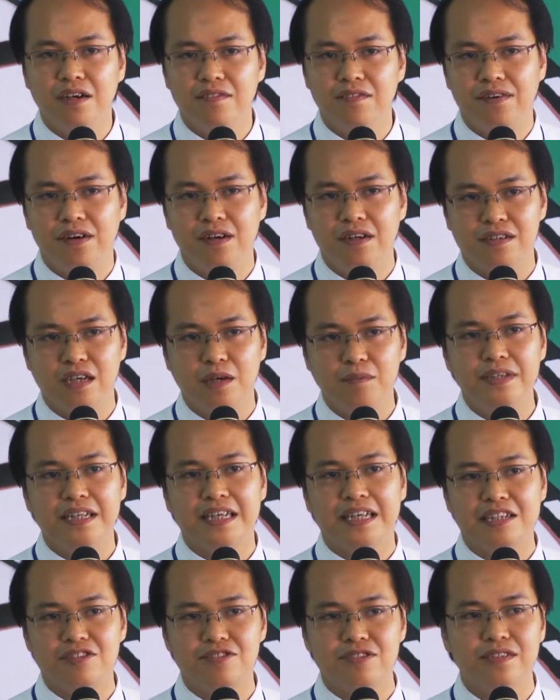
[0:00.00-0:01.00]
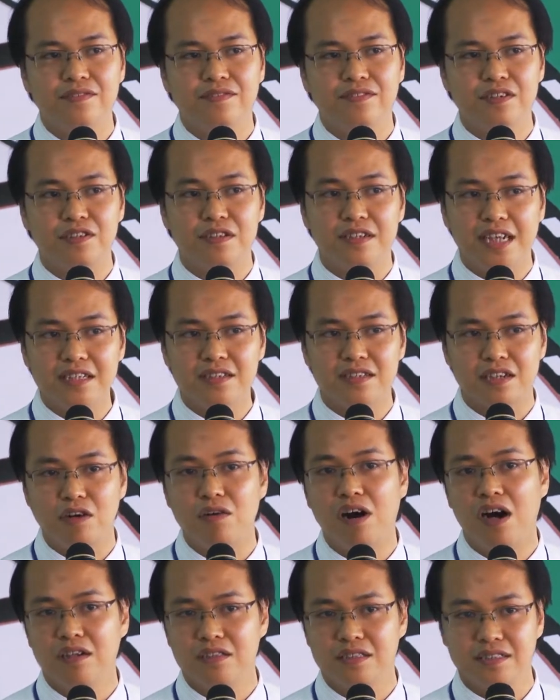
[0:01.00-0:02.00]
for the application for the next
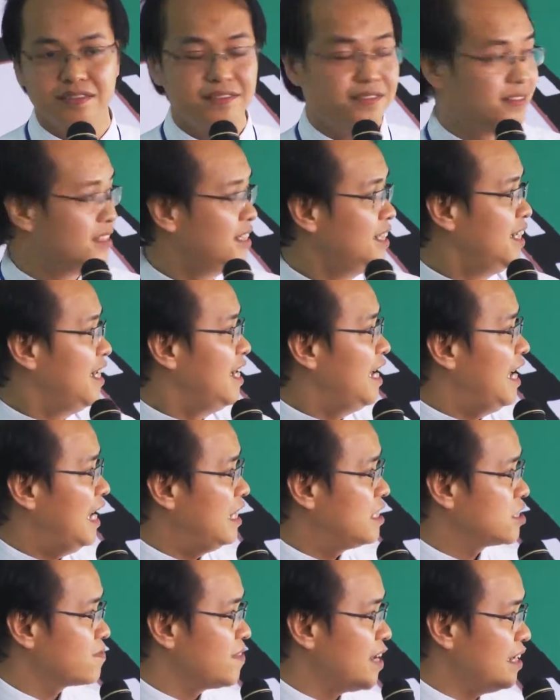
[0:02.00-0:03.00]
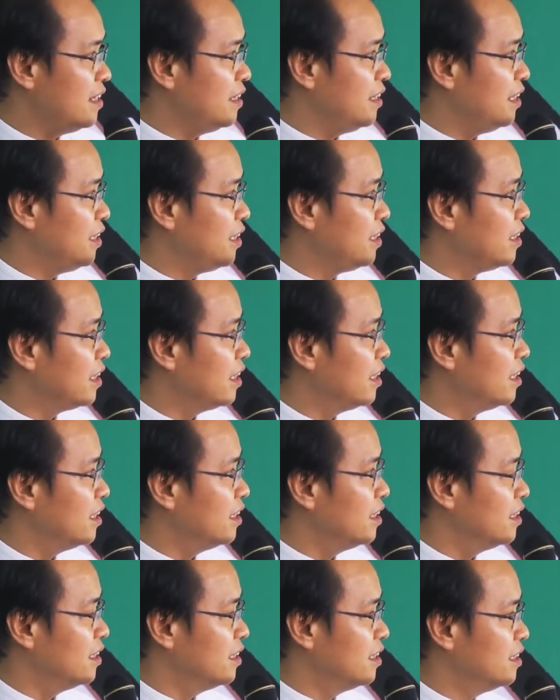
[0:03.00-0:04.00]
cohorting. And finally,
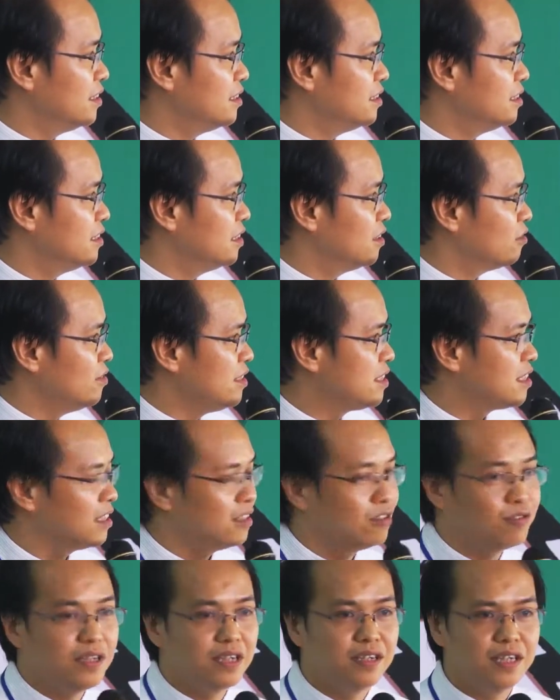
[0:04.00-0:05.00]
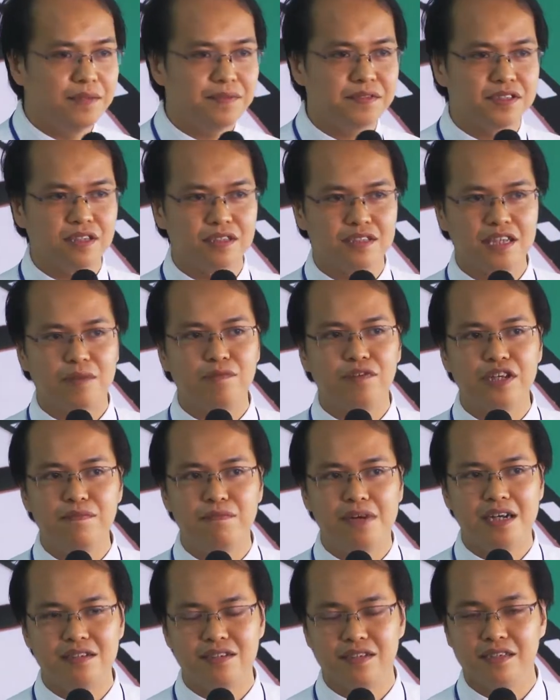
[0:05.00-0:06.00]
we give some
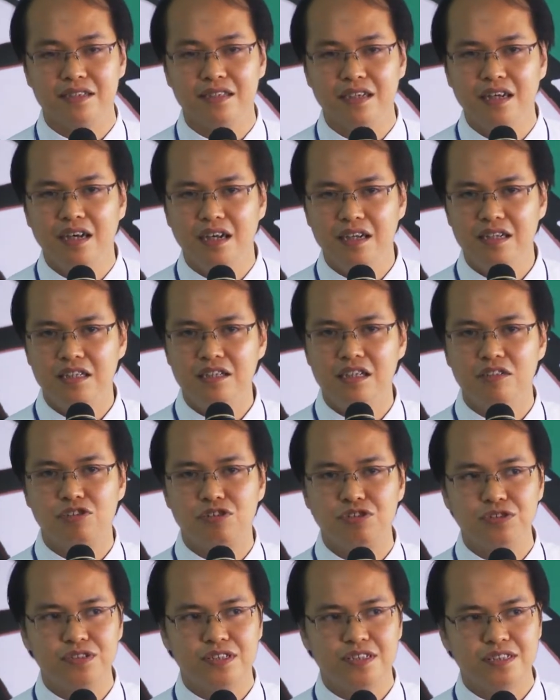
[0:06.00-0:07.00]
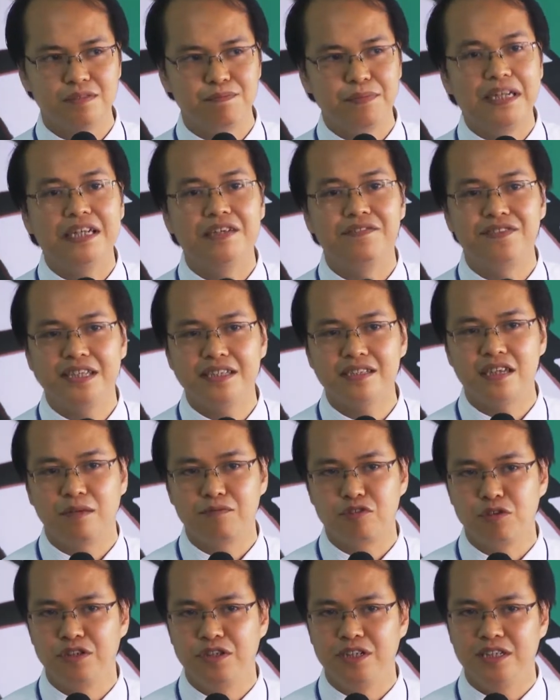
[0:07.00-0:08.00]
remarks related to the benefits of
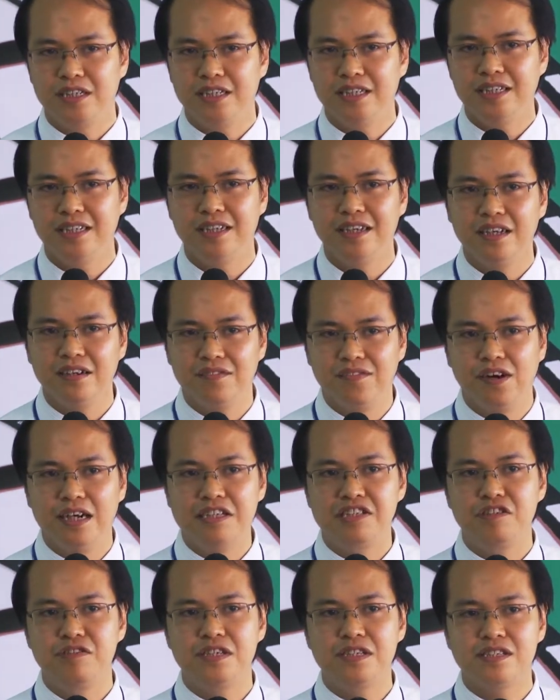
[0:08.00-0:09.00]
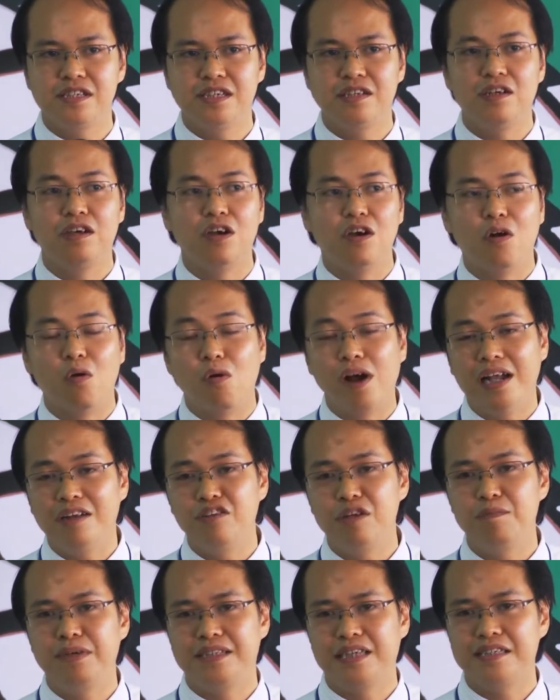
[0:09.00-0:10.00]
activity for SUST
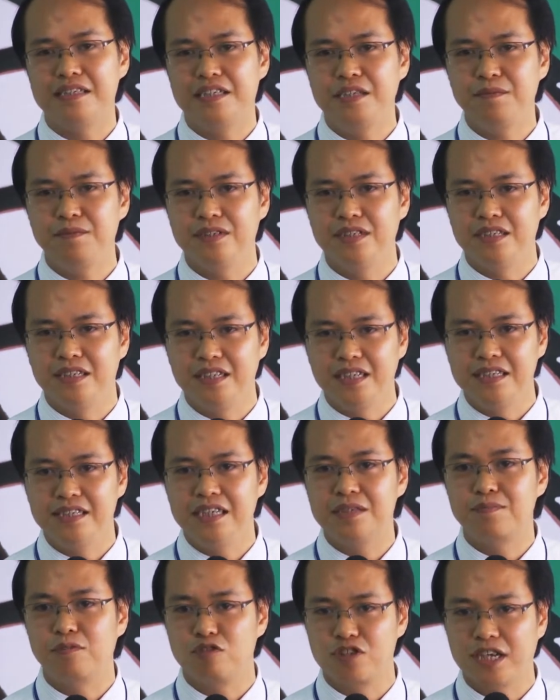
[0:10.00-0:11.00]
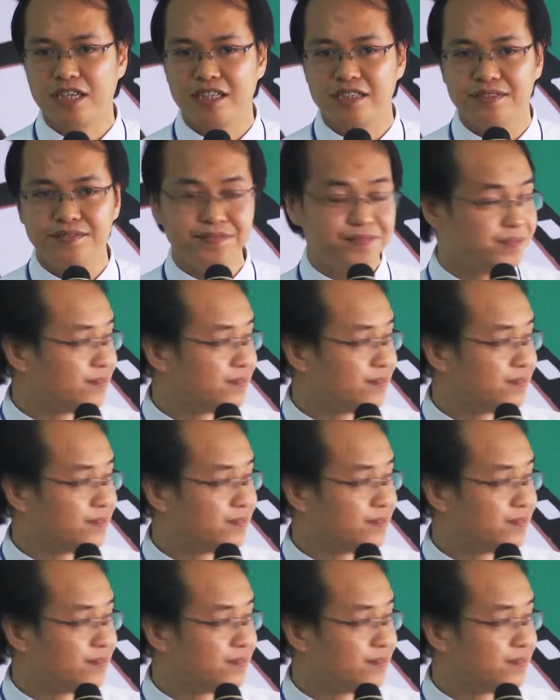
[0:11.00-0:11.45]
while we a seeker in this project.